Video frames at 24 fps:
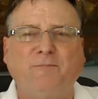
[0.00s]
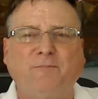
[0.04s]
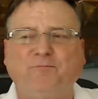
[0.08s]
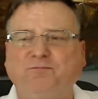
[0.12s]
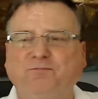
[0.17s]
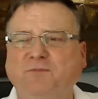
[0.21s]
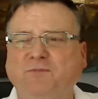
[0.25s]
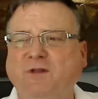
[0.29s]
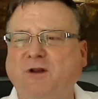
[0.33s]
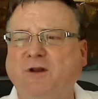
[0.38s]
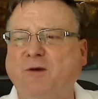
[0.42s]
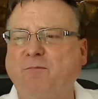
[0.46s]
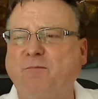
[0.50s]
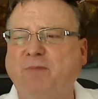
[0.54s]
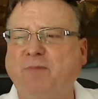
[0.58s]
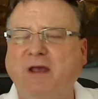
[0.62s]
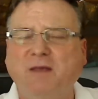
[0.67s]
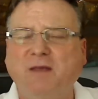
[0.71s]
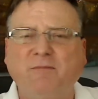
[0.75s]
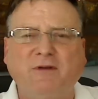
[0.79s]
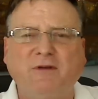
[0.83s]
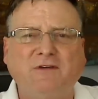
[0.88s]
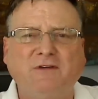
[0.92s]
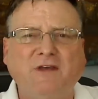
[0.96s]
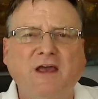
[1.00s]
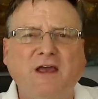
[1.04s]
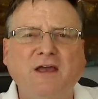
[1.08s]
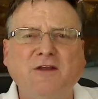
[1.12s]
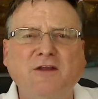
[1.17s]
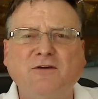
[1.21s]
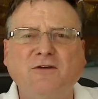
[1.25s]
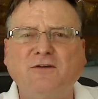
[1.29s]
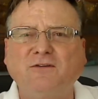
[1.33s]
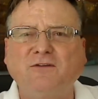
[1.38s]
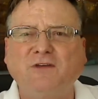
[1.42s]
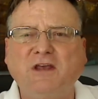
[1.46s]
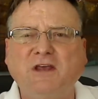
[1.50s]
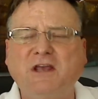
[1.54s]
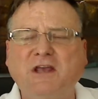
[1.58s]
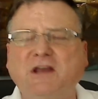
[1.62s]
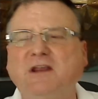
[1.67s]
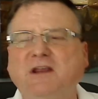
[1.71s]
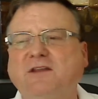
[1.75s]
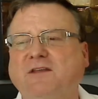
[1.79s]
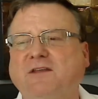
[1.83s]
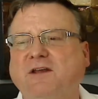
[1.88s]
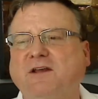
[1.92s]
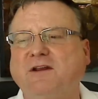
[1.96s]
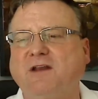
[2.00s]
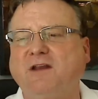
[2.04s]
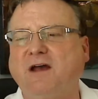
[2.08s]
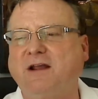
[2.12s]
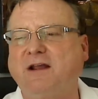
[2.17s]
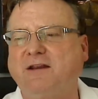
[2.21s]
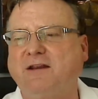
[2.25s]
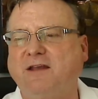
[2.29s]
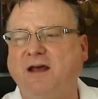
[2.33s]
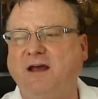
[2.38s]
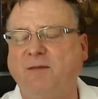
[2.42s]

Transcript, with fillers: you know, baked potatoes, anything like that.